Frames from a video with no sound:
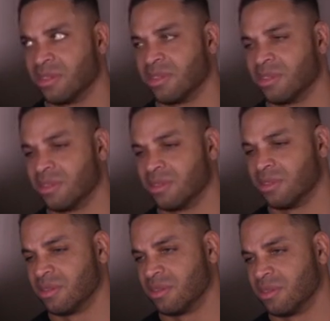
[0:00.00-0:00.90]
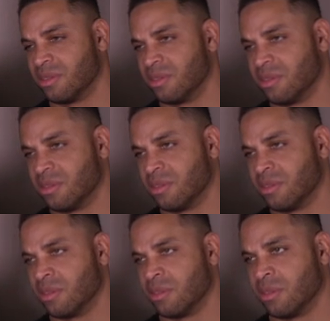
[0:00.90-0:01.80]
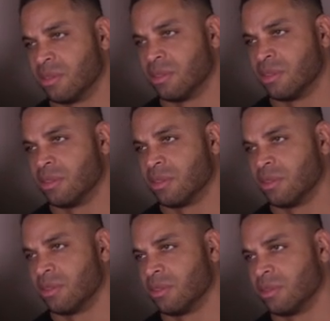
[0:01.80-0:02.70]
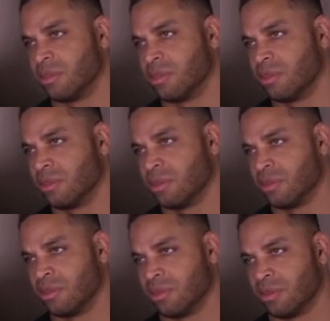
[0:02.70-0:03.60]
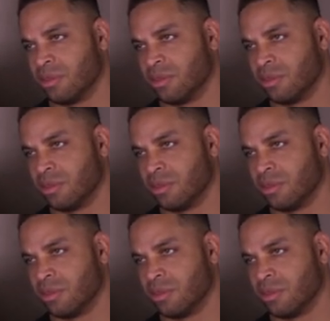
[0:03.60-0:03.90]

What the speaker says: This person isn't speaking.